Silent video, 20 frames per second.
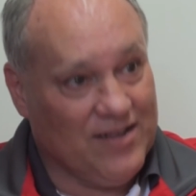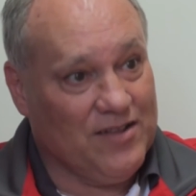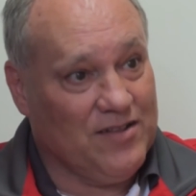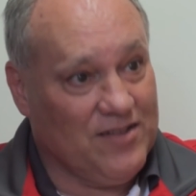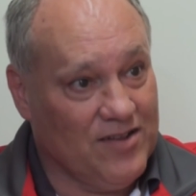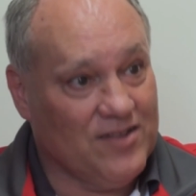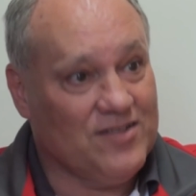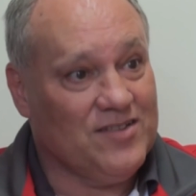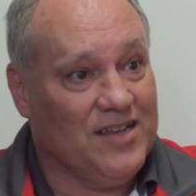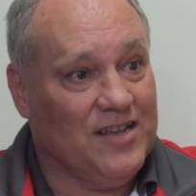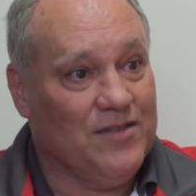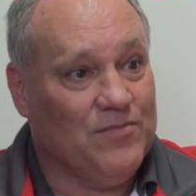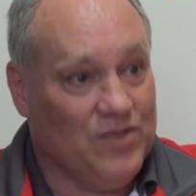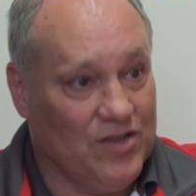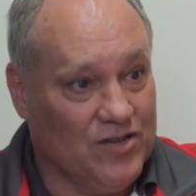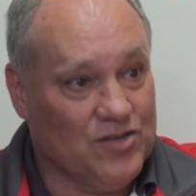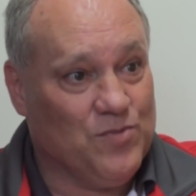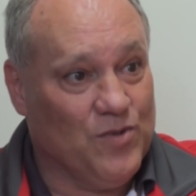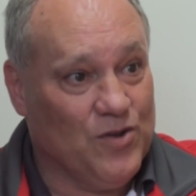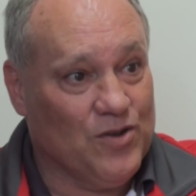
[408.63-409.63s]
that the team,
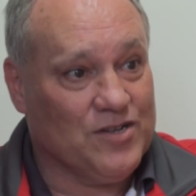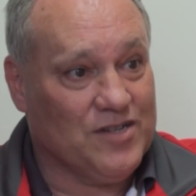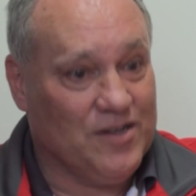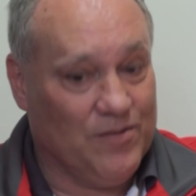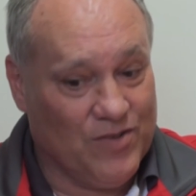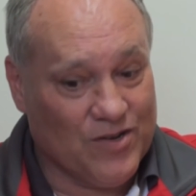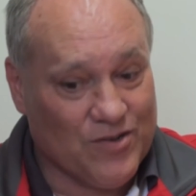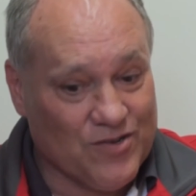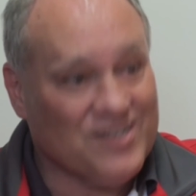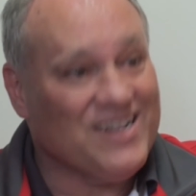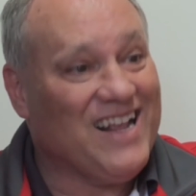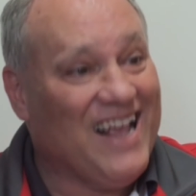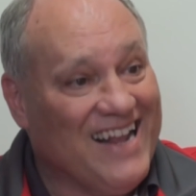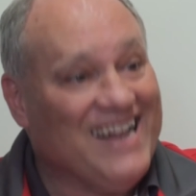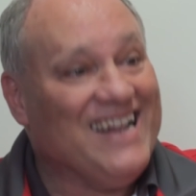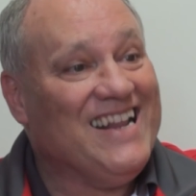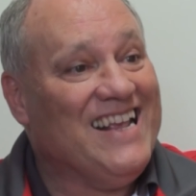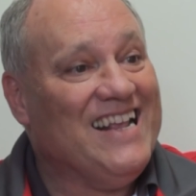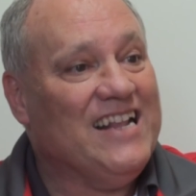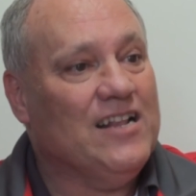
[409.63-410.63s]
the Spurs team, because they
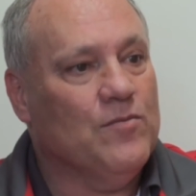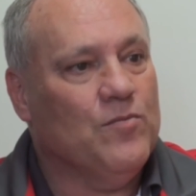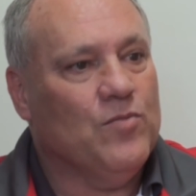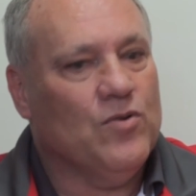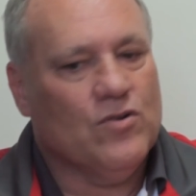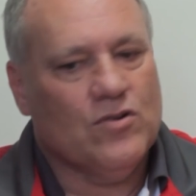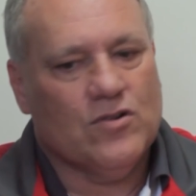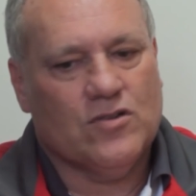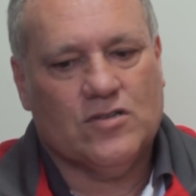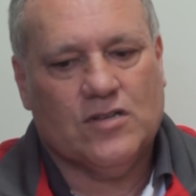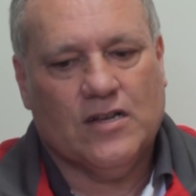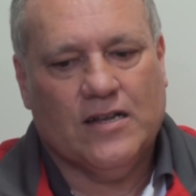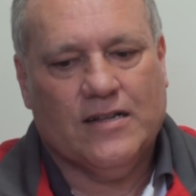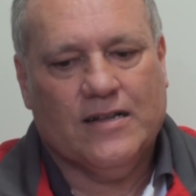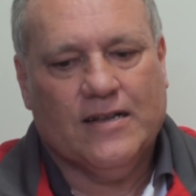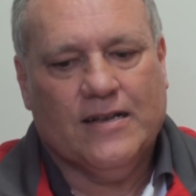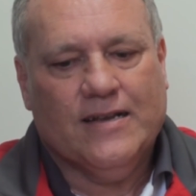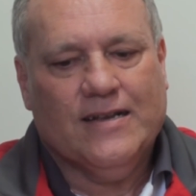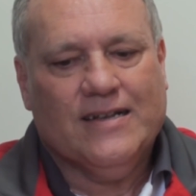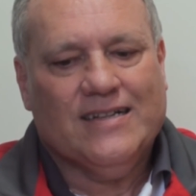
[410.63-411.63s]
need the points, mm. and
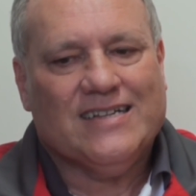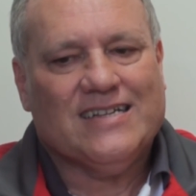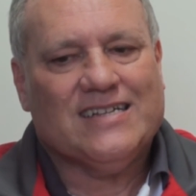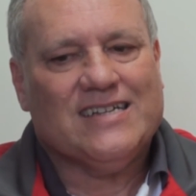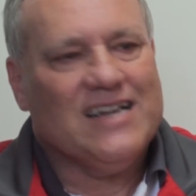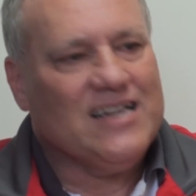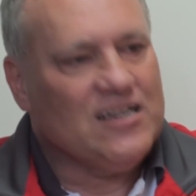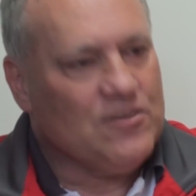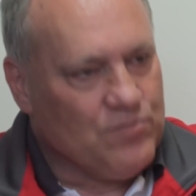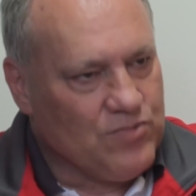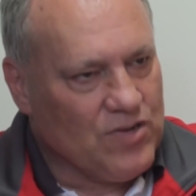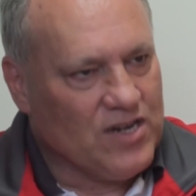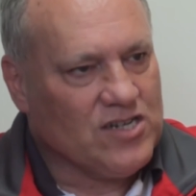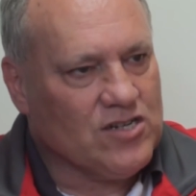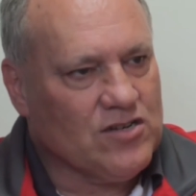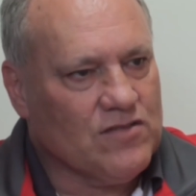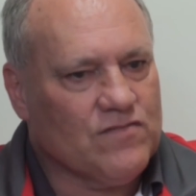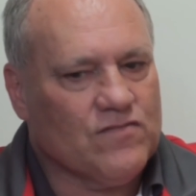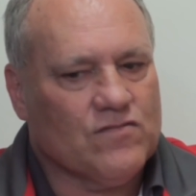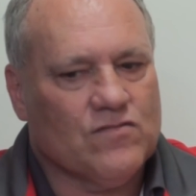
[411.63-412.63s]
there's less
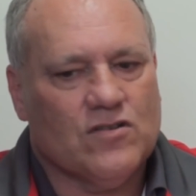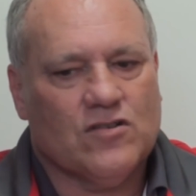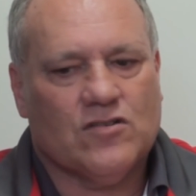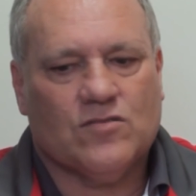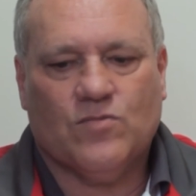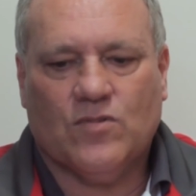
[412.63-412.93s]
pressure for us.